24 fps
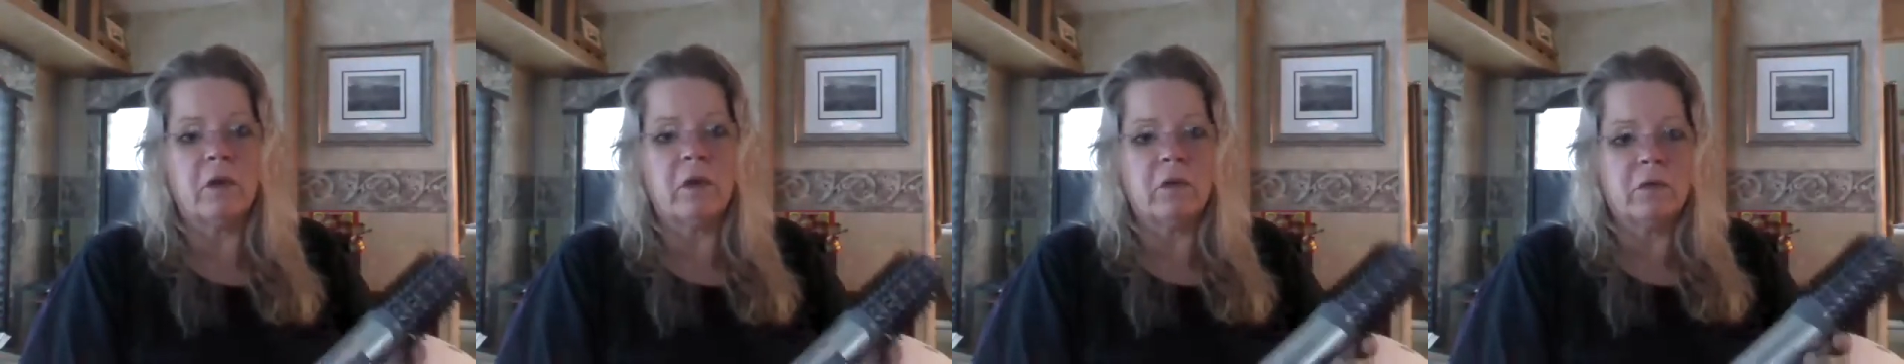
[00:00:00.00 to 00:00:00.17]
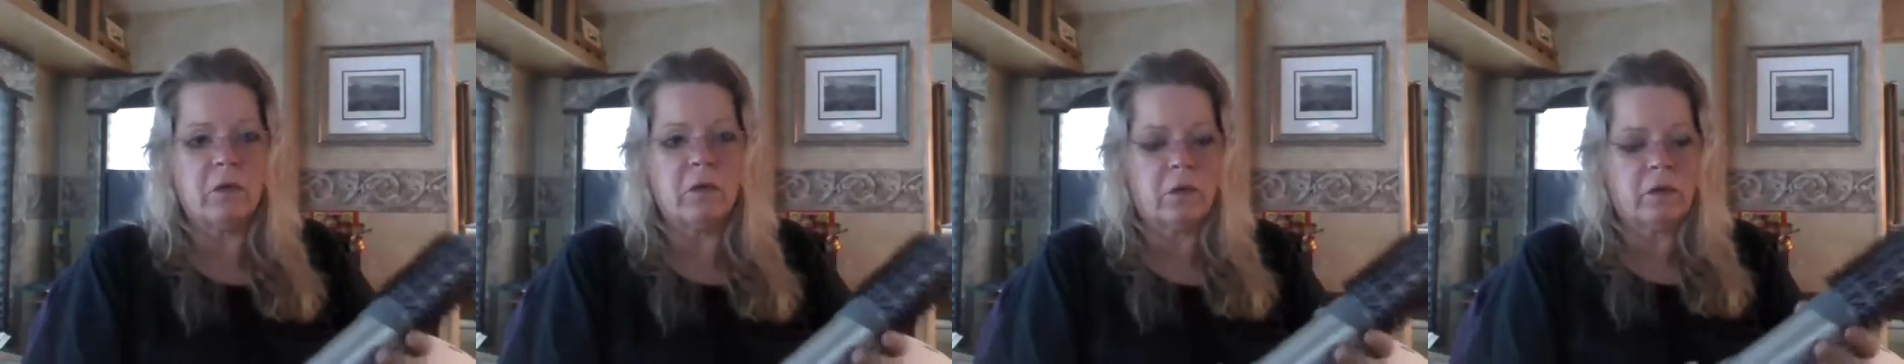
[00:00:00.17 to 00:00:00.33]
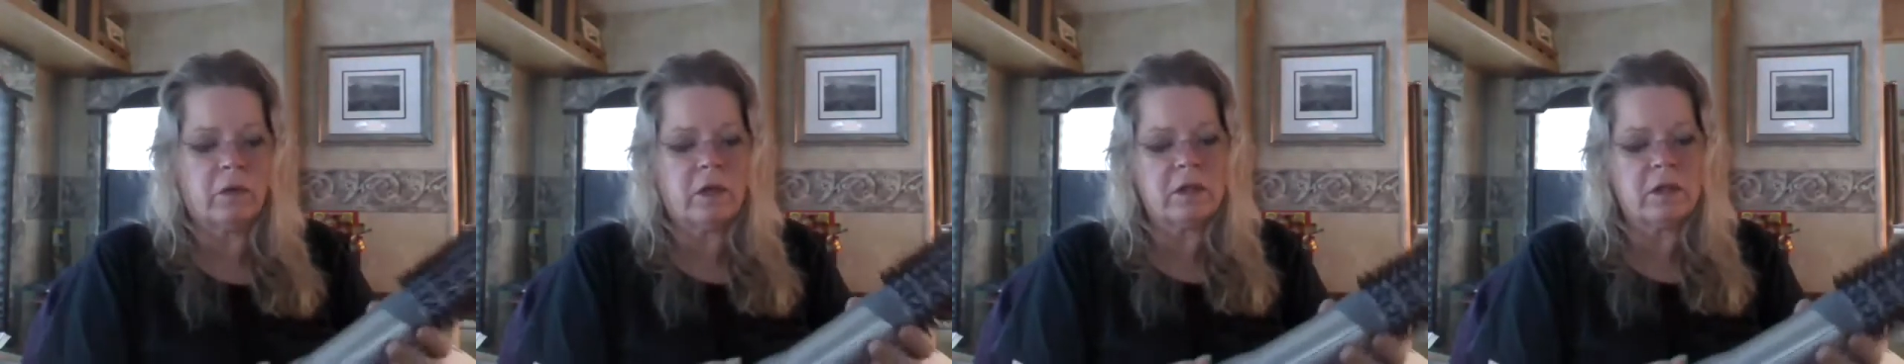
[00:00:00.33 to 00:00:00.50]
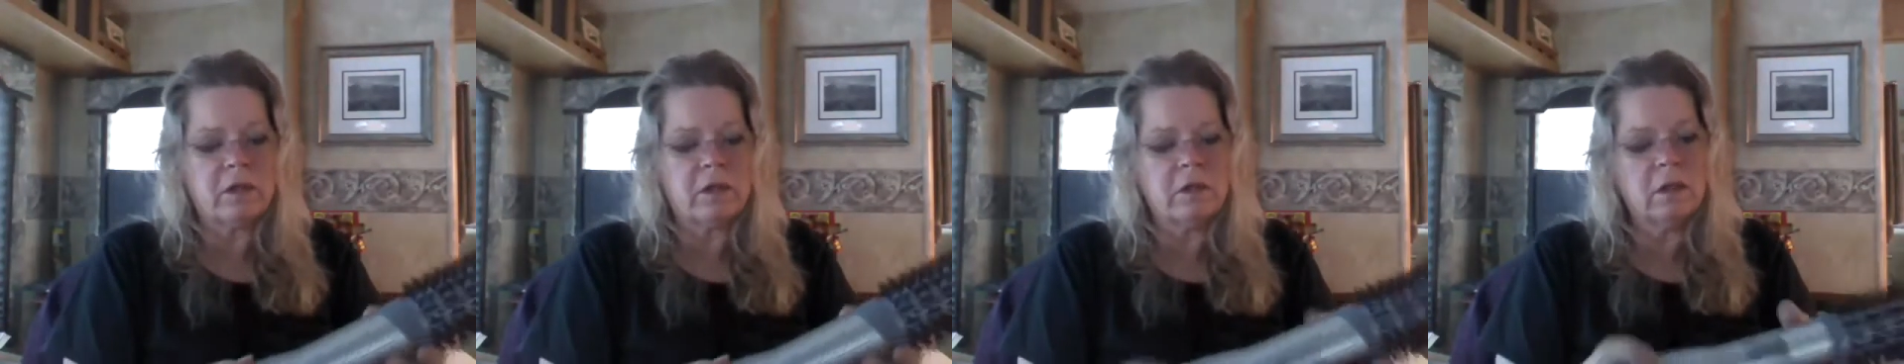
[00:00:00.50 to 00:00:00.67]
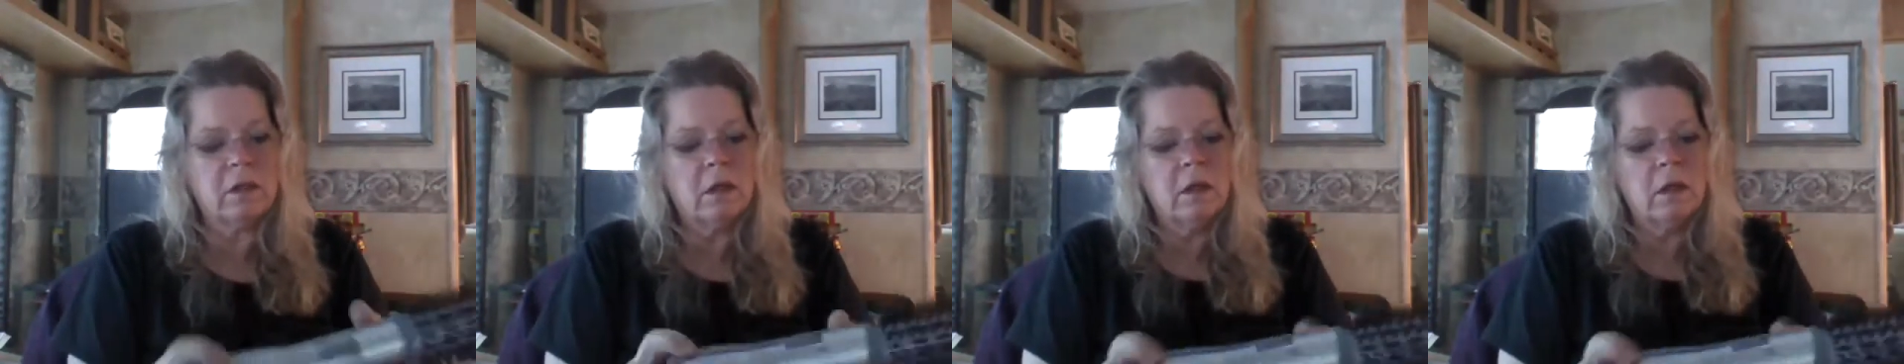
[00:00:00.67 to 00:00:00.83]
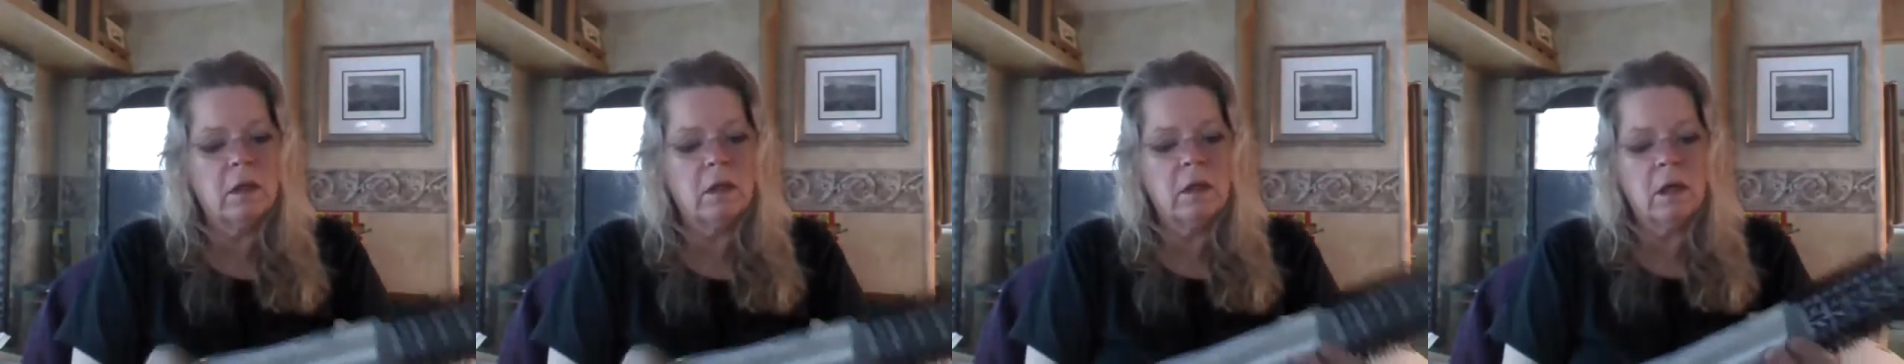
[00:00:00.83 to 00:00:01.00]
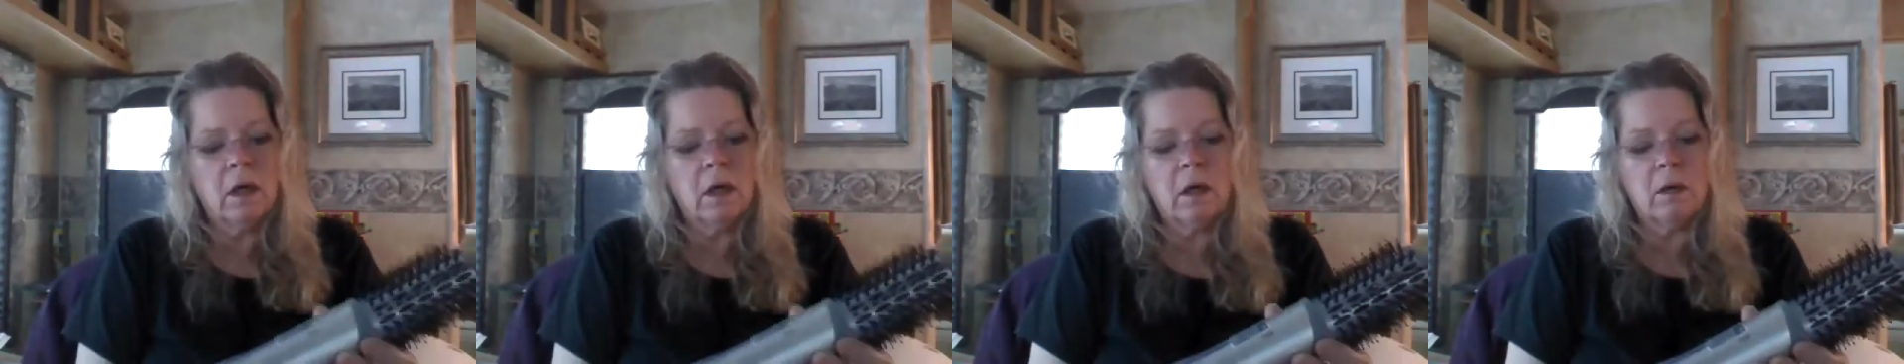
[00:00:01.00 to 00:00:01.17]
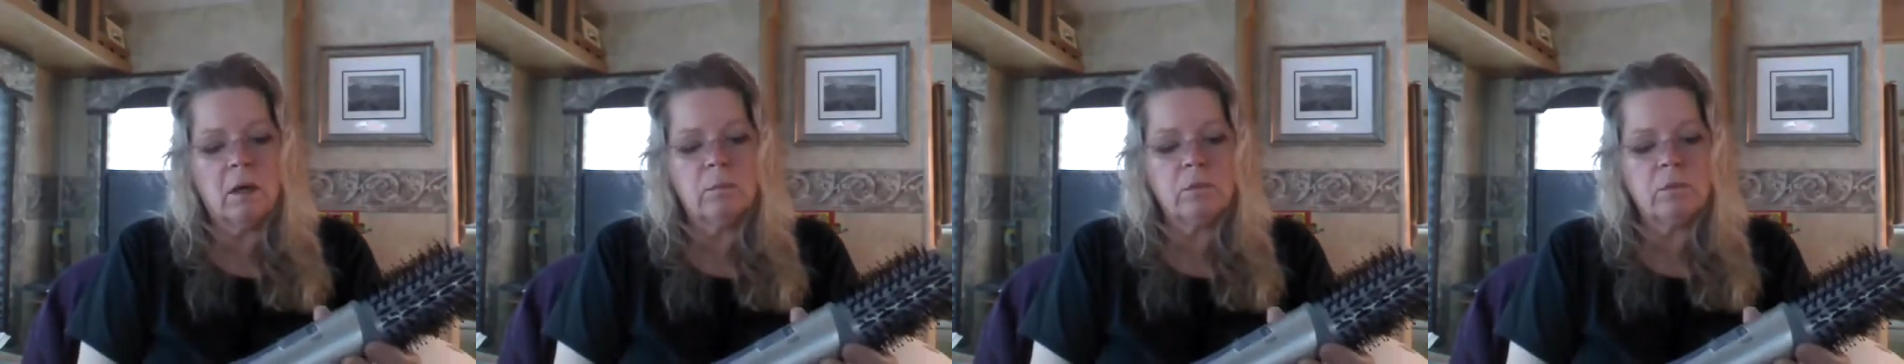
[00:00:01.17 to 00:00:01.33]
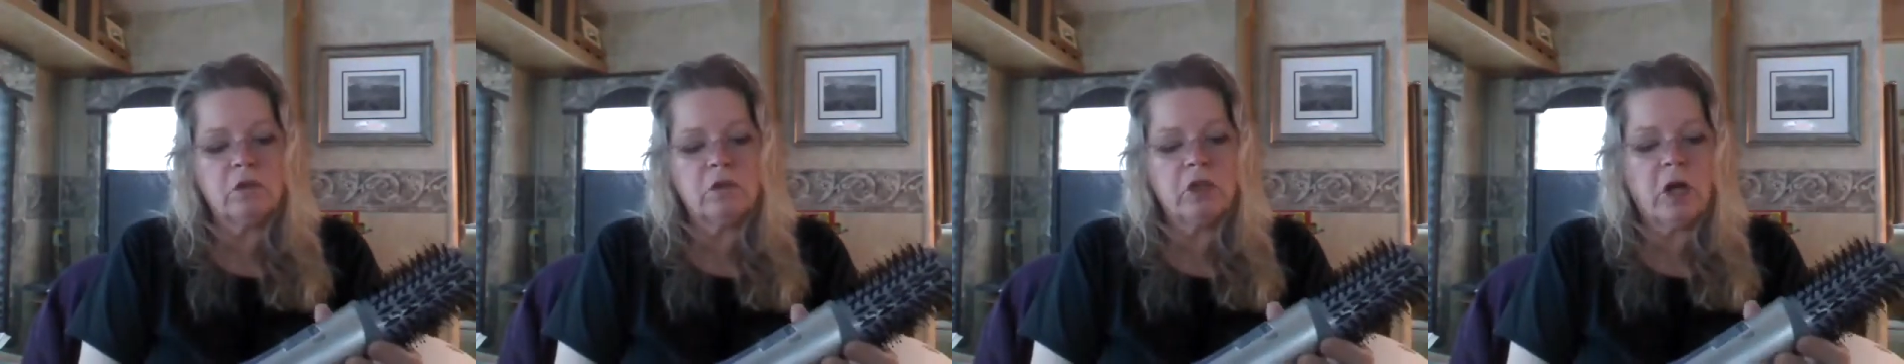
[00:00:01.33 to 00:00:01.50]
for this
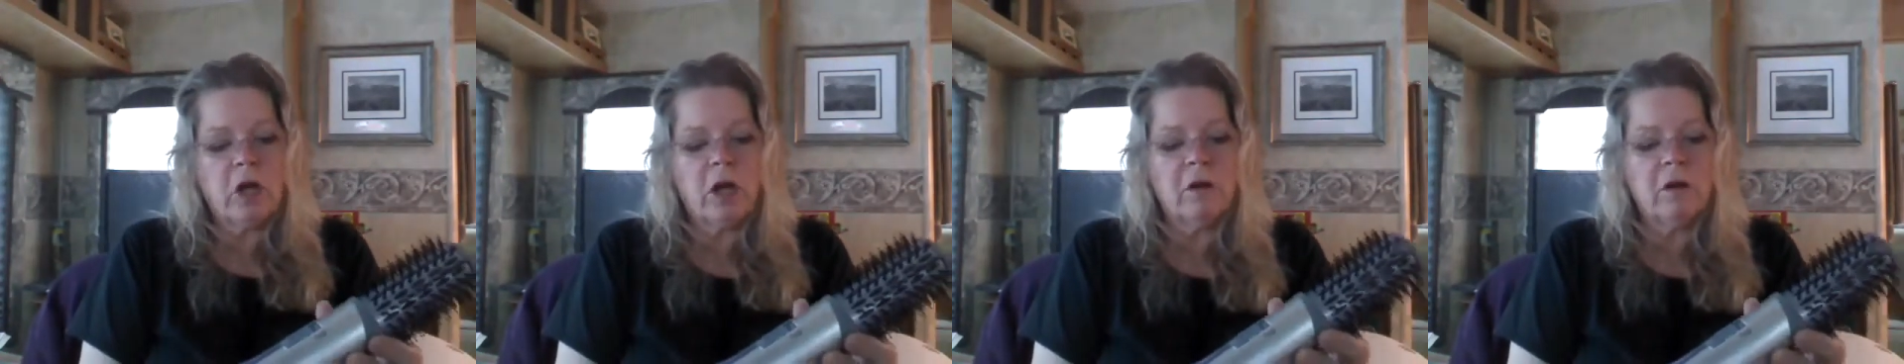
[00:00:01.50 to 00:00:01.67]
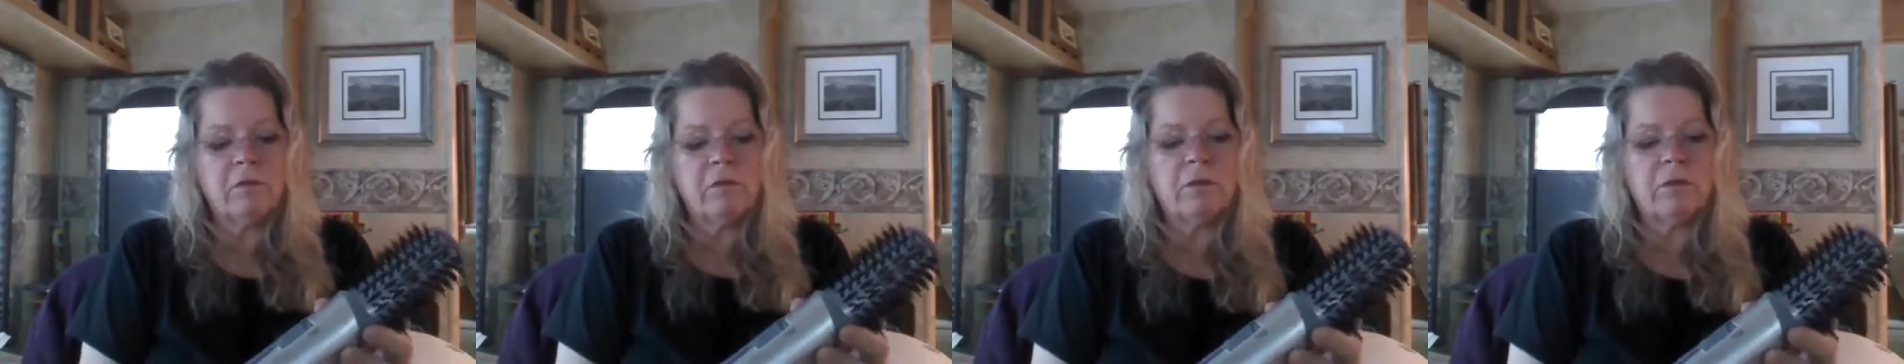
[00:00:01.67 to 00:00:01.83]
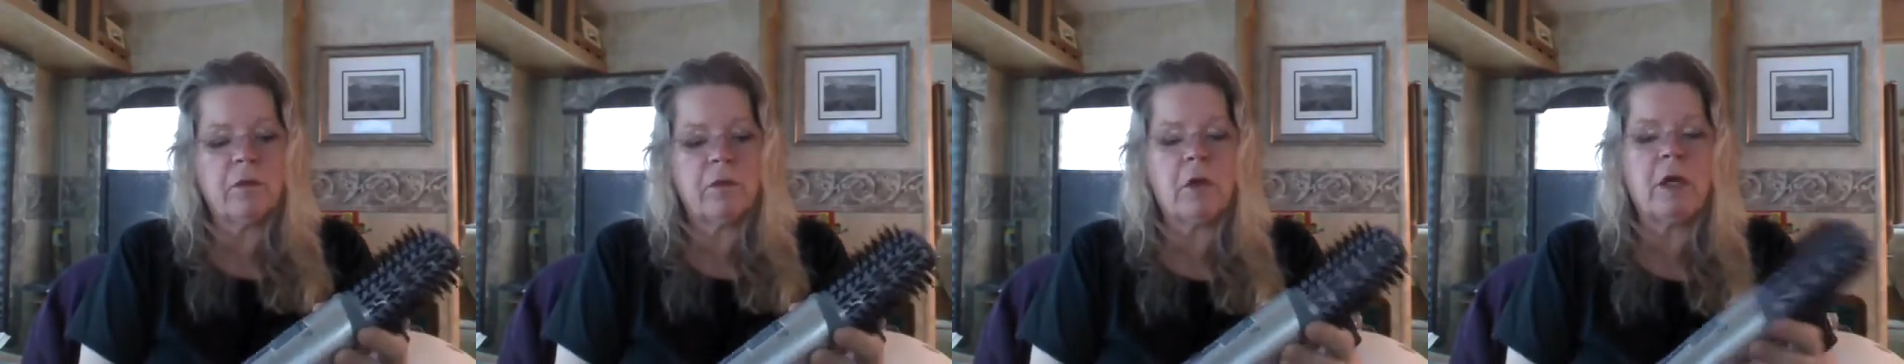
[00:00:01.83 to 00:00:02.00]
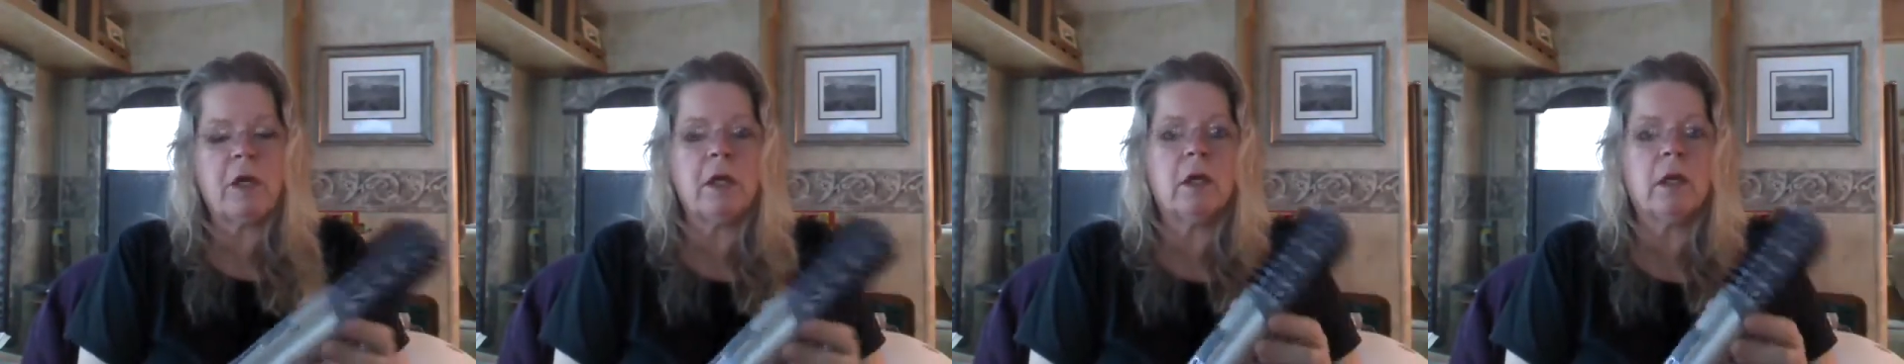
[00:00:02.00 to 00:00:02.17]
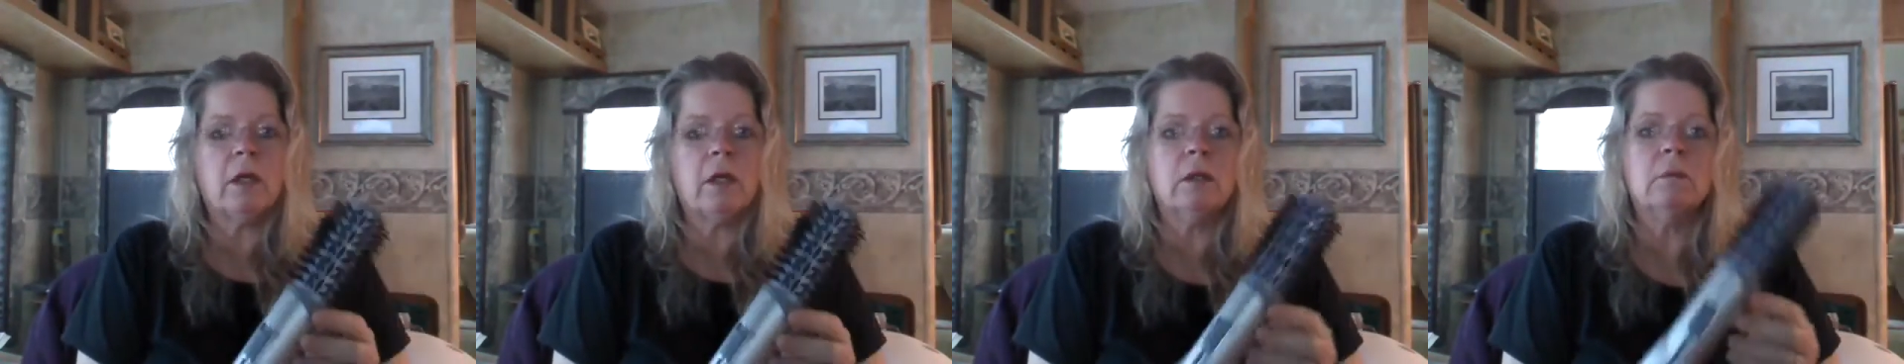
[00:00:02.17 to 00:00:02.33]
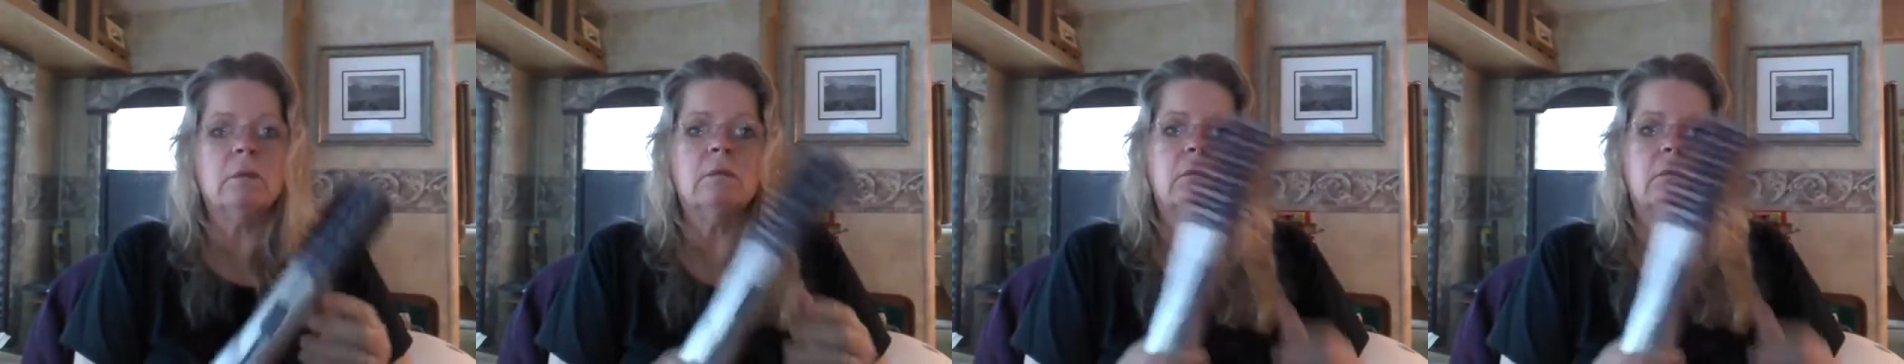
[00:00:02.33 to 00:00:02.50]
John Frieda